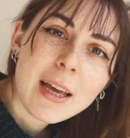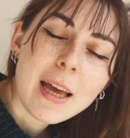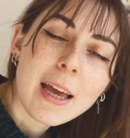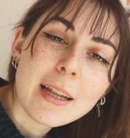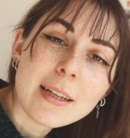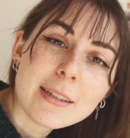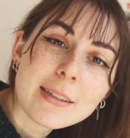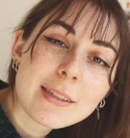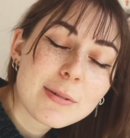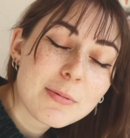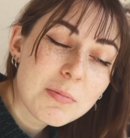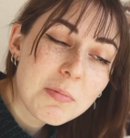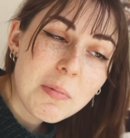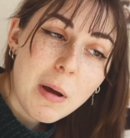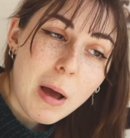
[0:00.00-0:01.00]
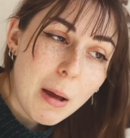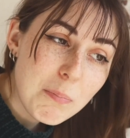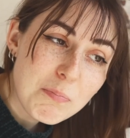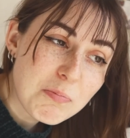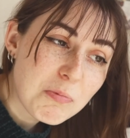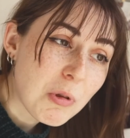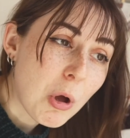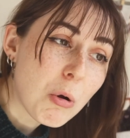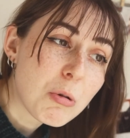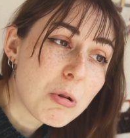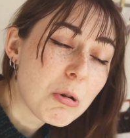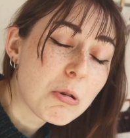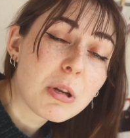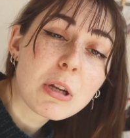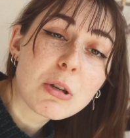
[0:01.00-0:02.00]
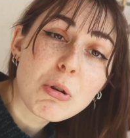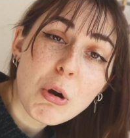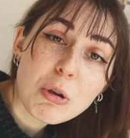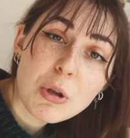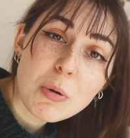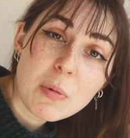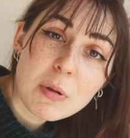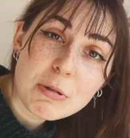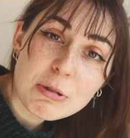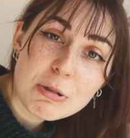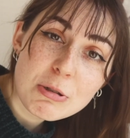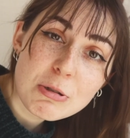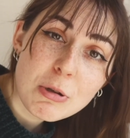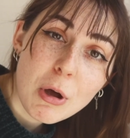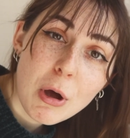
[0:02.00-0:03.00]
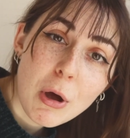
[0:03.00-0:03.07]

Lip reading: and downloading documents,